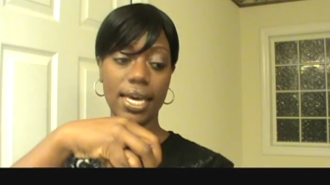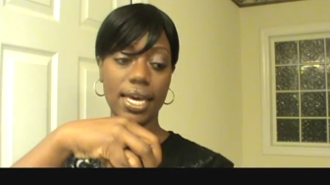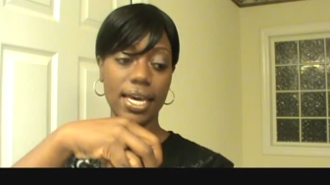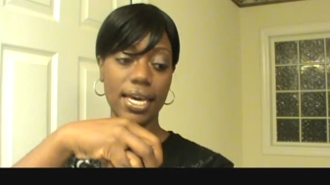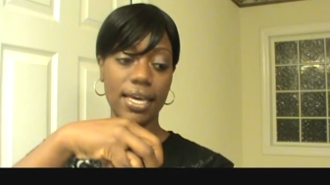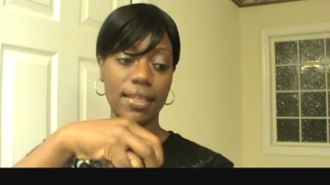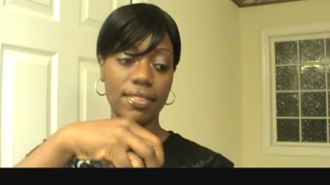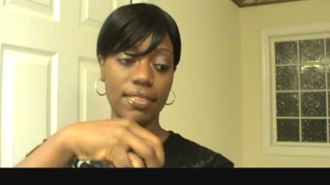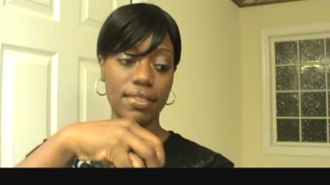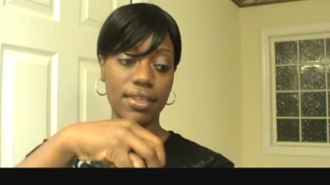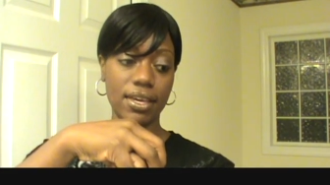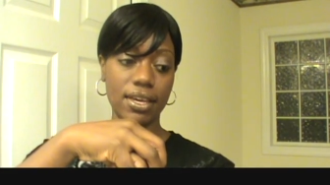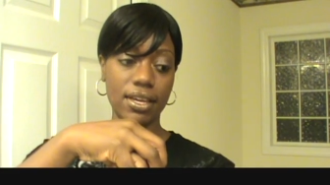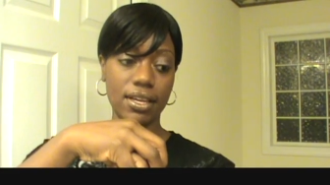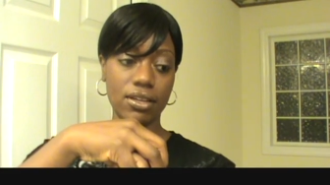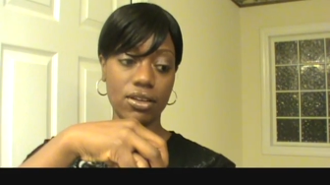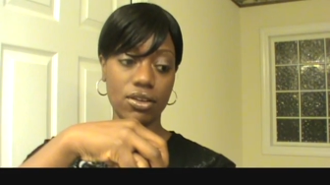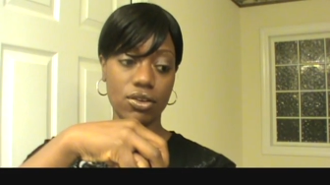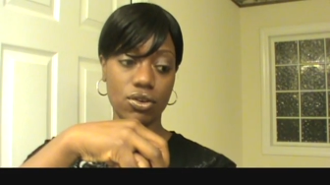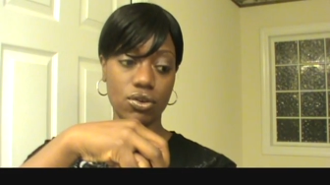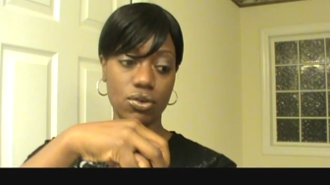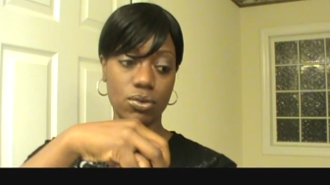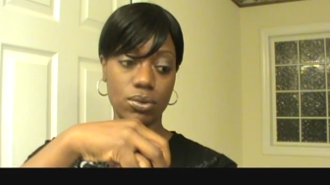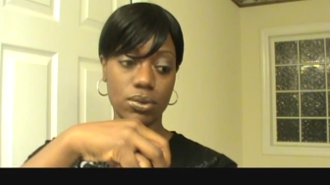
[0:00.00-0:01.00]
And
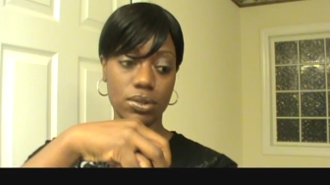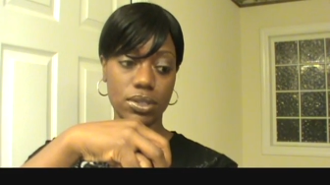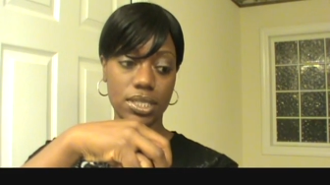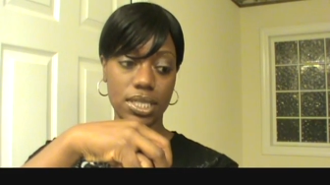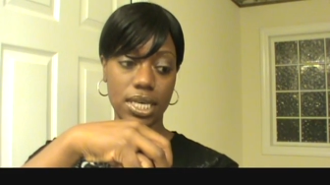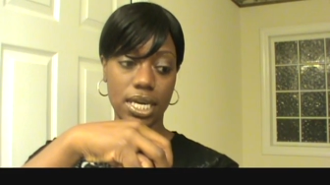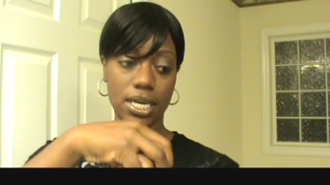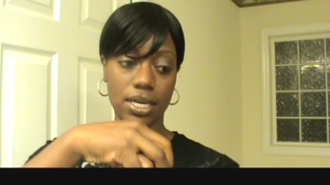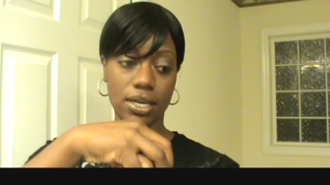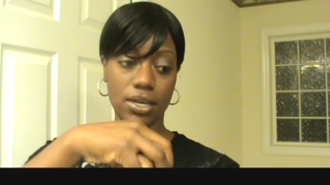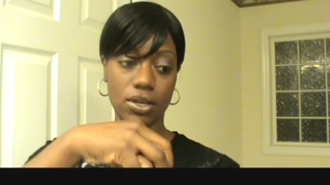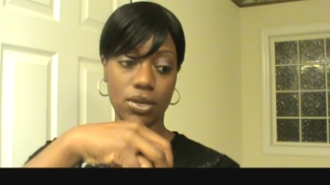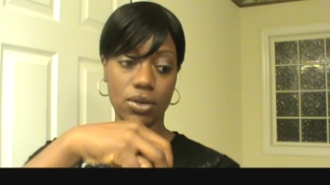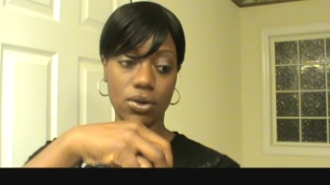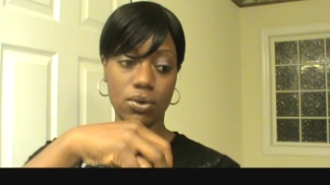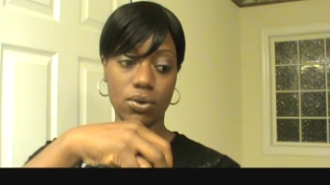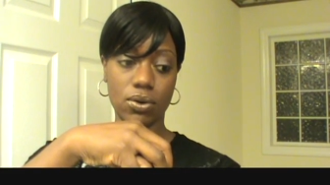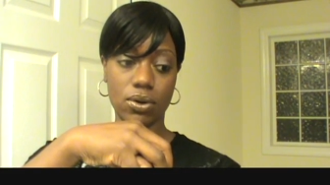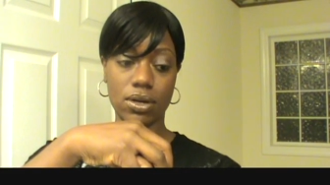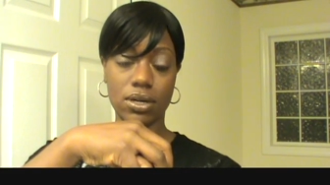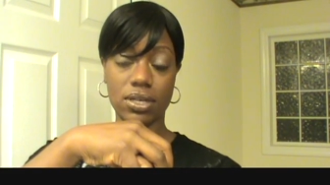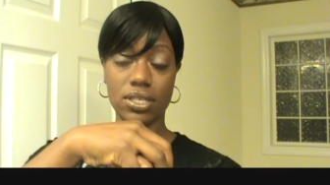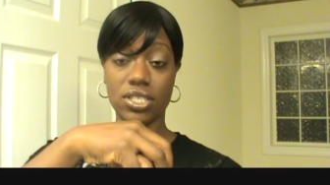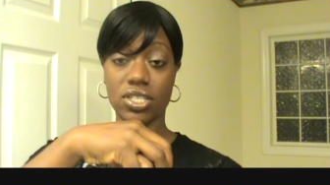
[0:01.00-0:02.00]
then you will take
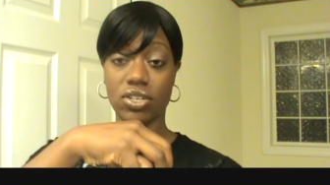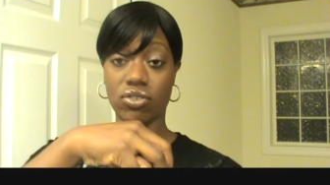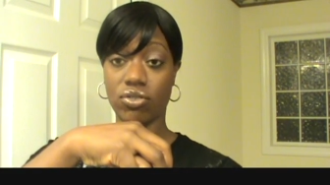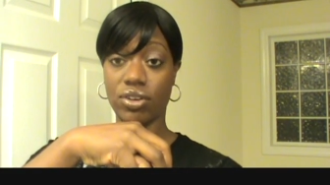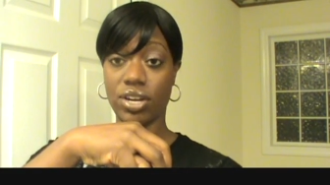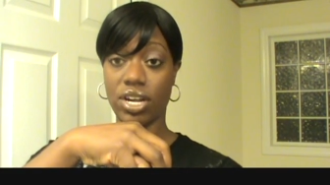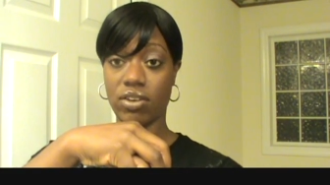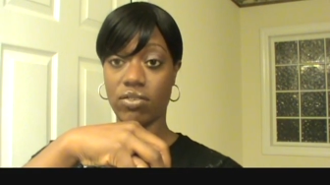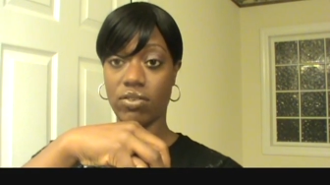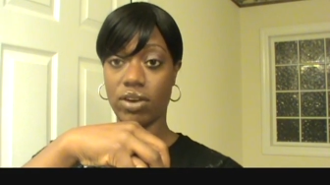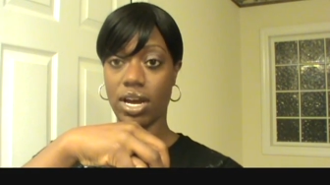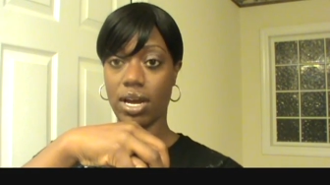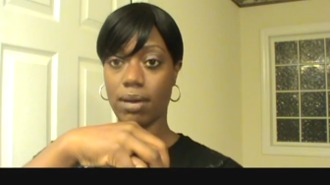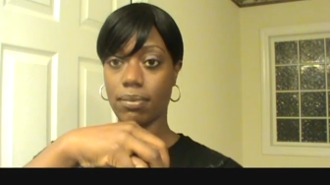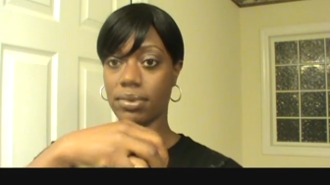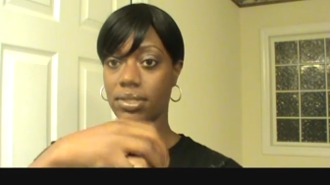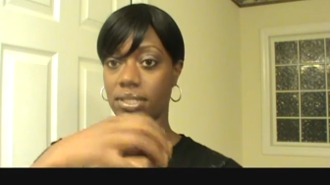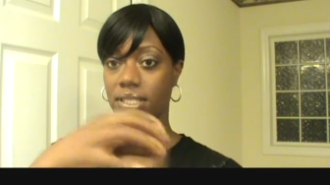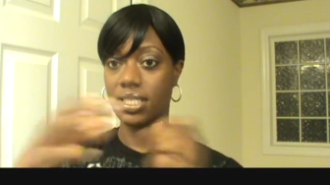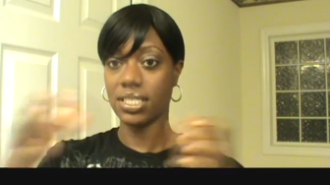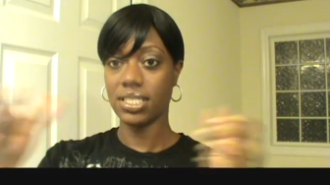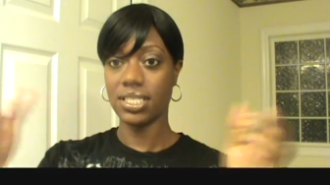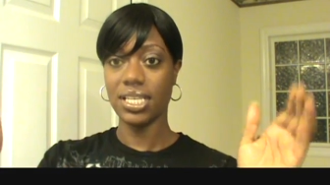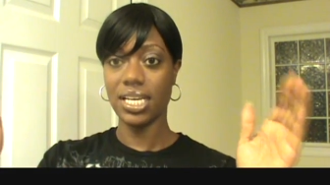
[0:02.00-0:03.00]
your saran wrap,
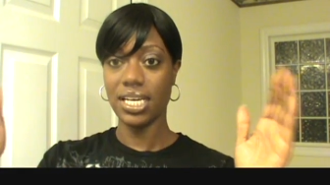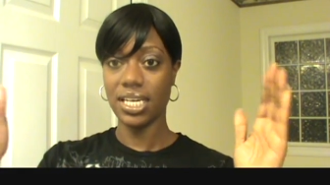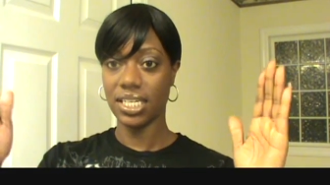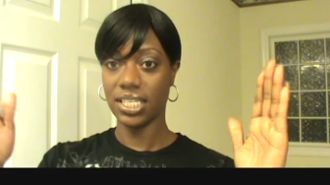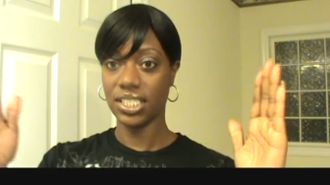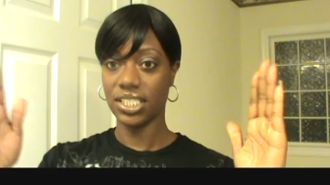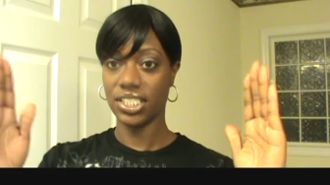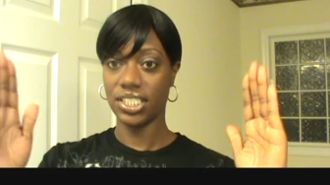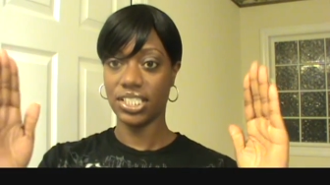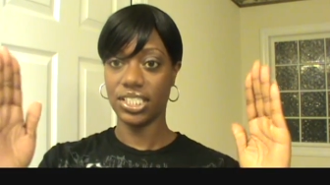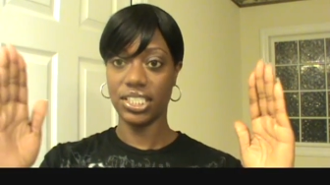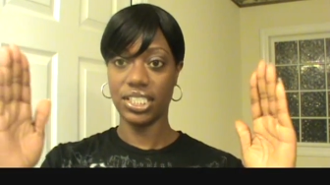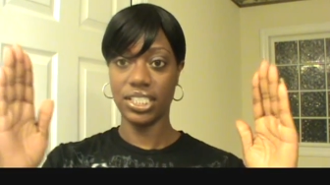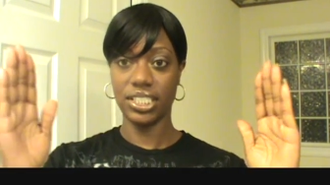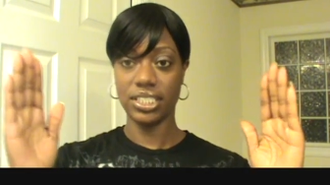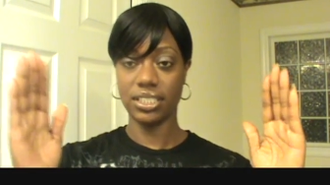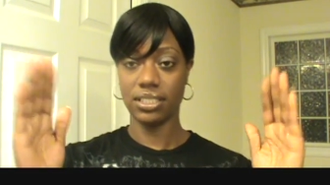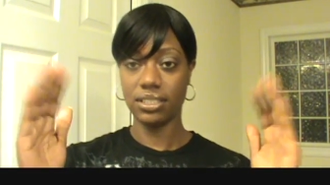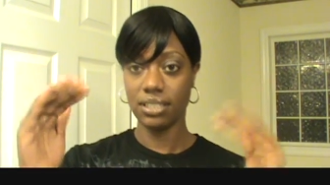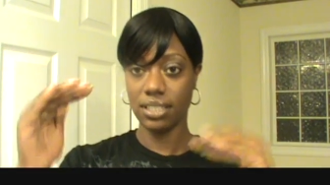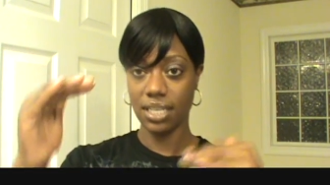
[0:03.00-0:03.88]
and just like a sheet,